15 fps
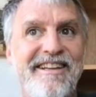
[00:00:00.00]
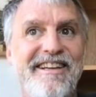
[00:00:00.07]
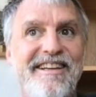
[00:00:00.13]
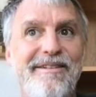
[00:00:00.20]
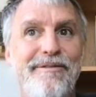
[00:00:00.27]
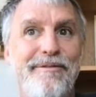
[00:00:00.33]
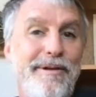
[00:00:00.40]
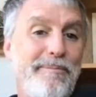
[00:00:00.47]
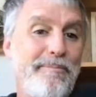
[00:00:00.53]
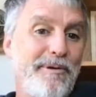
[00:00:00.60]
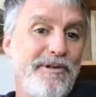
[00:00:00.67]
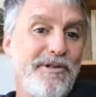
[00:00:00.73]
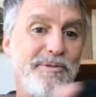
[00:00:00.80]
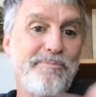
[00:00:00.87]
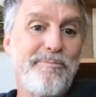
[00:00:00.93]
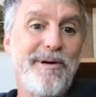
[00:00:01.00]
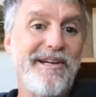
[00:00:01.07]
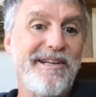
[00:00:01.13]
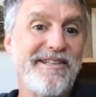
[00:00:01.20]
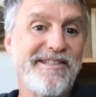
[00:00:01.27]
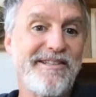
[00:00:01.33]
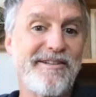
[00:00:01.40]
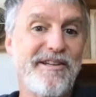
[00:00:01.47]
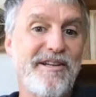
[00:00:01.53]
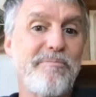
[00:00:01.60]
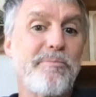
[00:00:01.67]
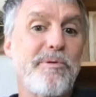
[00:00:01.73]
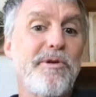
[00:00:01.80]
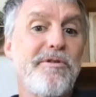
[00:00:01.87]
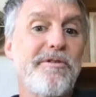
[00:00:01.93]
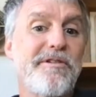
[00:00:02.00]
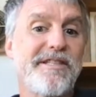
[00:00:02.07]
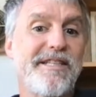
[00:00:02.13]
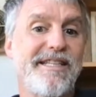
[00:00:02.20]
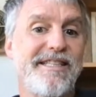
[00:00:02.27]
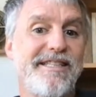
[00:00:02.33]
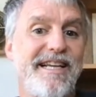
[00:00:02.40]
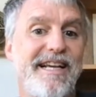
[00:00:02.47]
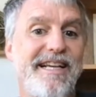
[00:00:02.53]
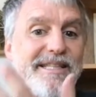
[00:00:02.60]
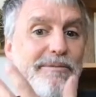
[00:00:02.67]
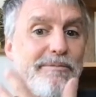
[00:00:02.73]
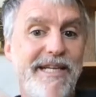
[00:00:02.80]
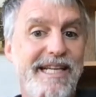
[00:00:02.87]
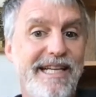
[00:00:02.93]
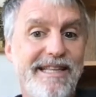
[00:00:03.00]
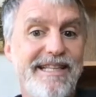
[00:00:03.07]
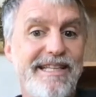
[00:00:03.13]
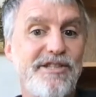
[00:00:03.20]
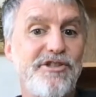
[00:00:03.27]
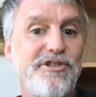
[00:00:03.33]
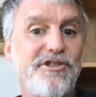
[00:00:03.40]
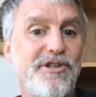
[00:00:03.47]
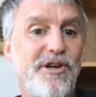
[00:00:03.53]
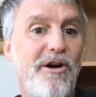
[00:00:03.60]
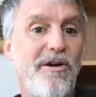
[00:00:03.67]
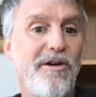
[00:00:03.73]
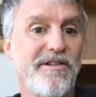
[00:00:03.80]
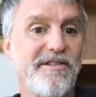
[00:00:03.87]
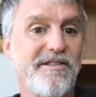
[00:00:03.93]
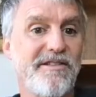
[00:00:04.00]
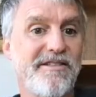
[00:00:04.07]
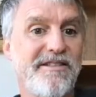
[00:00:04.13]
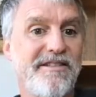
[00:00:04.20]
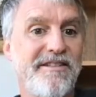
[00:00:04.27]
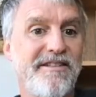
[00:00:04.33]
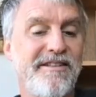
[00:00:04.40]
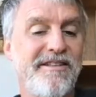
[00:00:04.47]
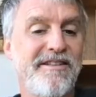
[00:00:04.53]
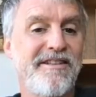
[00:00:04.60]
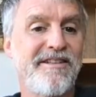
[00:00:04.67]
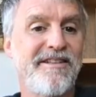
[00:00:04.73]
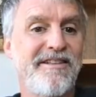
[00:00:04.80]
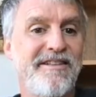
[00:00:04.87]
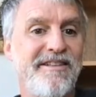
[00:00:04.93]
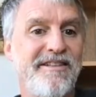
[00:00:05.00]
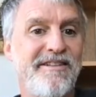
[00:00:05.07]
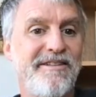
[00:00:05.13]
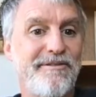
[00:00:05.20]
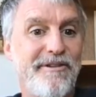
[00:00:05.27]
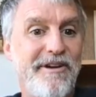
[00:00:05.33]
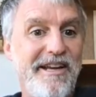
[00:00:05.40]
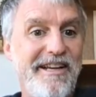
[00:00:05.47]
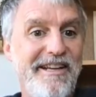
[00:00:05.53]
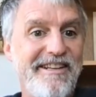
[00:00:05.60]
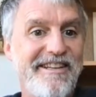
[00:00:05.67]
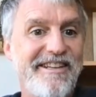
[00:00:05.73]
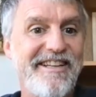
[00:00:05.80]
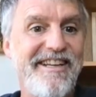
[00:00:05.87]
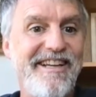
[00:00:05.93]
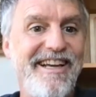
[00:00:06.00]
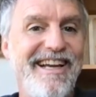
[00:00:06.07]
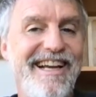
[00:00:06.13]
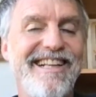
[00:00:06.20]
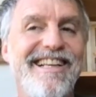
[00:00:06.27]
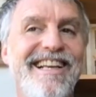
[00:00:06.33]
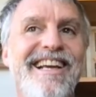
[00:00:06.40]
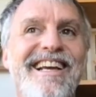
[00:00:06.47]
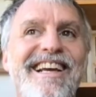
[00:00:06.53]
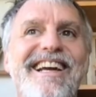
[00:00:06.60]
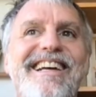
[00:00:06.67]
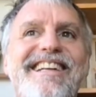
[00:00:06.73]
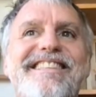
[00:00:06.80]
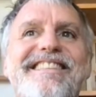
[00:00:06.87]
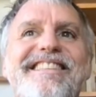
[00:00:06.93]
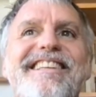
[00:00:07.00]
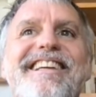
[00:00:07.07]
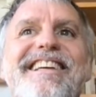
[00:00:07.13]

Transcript: We push buttons on computers these days and we get these charts, right? it's